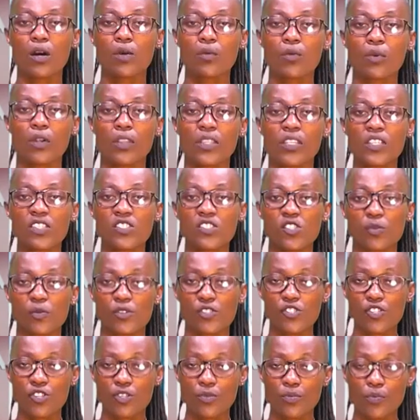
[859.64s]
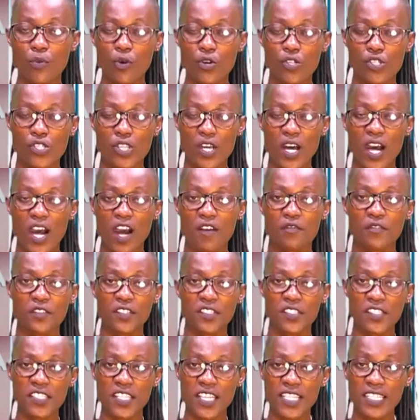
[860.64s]
Well, thank you so much, reporter.
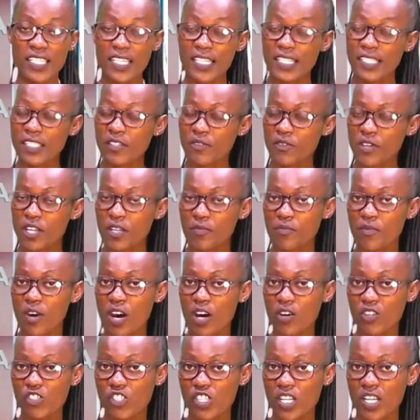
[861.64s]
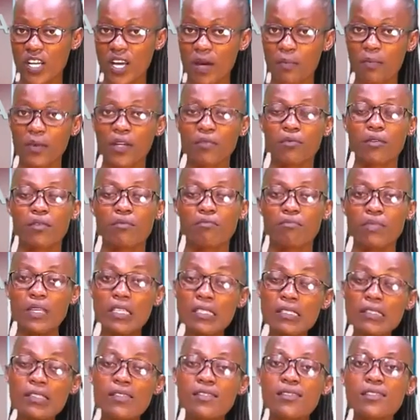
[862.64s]
Africa Today takes a quick break. We shall come back with
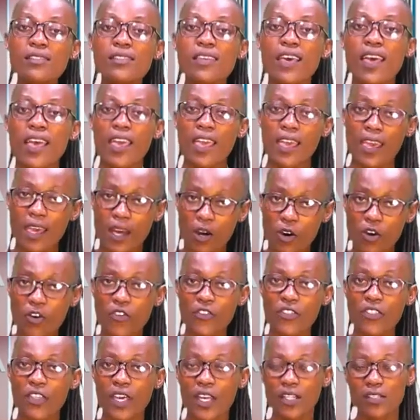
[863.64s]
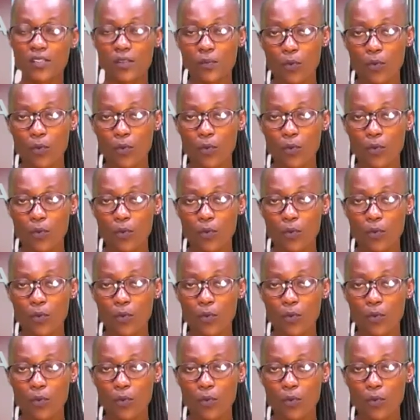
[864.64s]
business, health, and